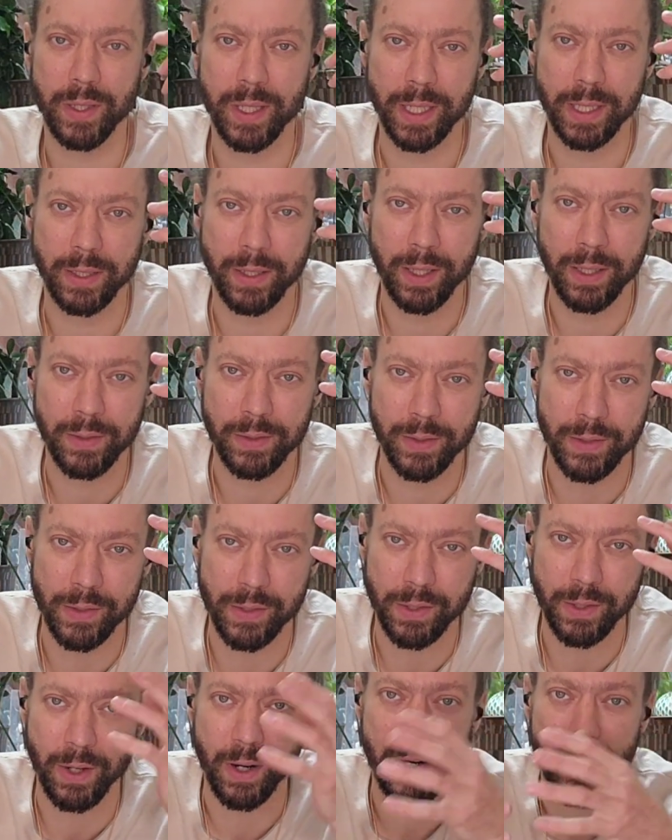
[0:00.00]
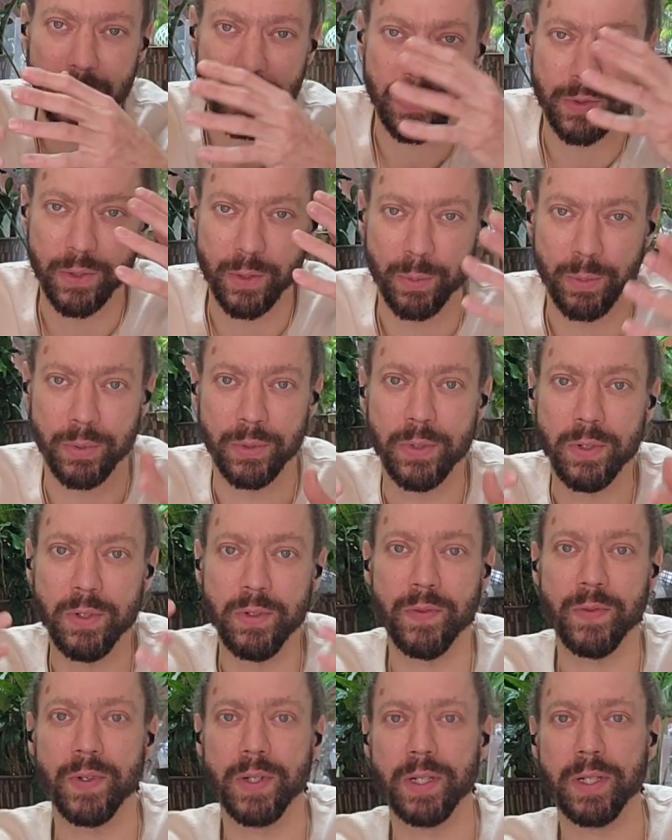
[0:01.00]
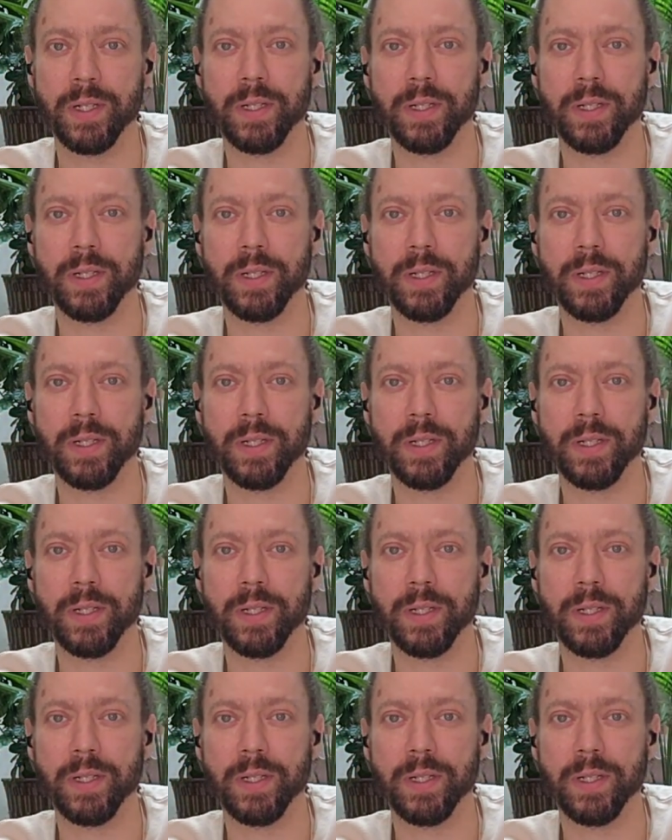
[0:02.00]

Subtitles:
I got the scars to prove it,